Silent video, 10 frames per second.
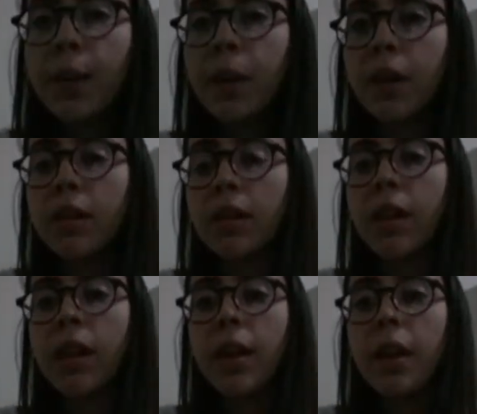Well,
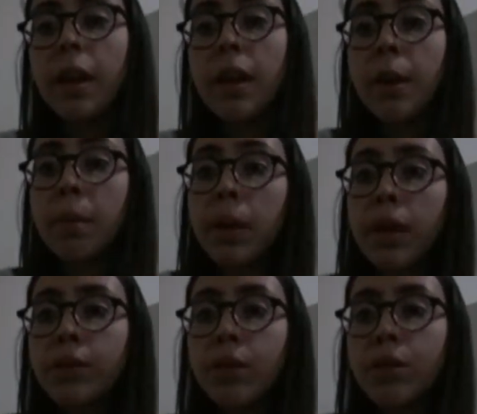the
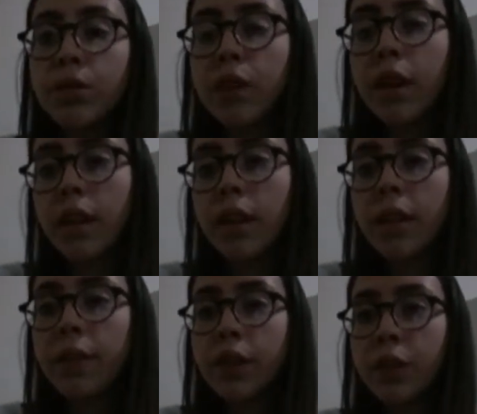main drugs taken in
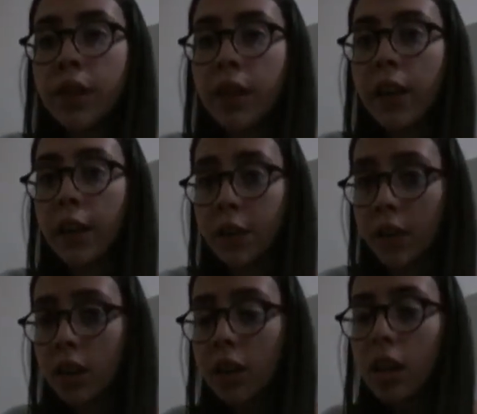the Victorian
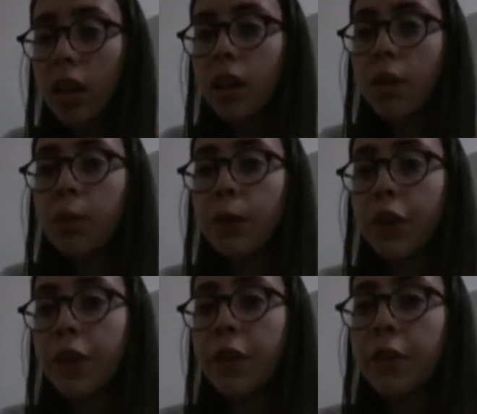era
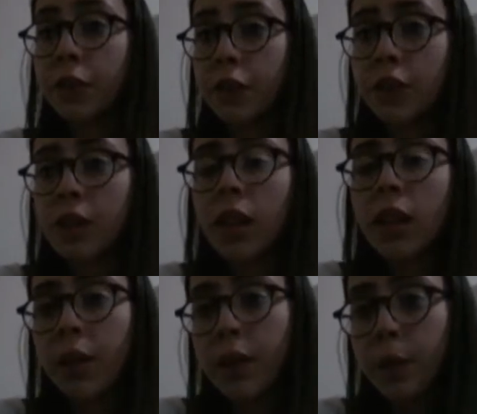were first
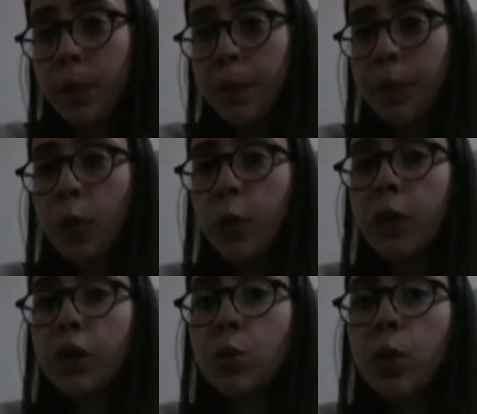laudanum,
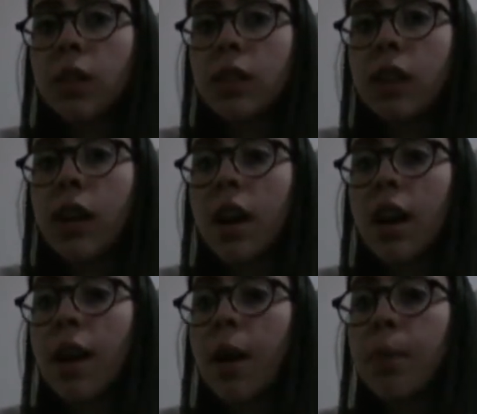which was
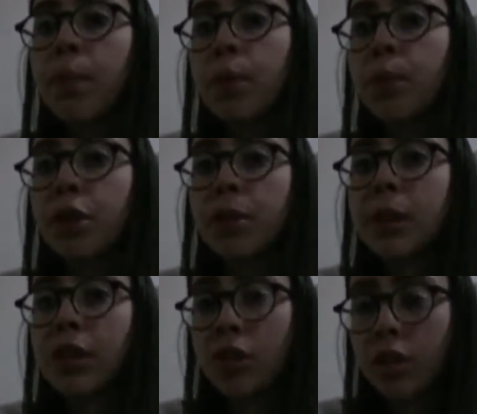a popular
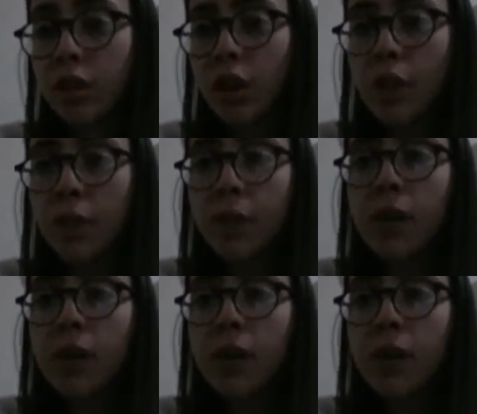mixture of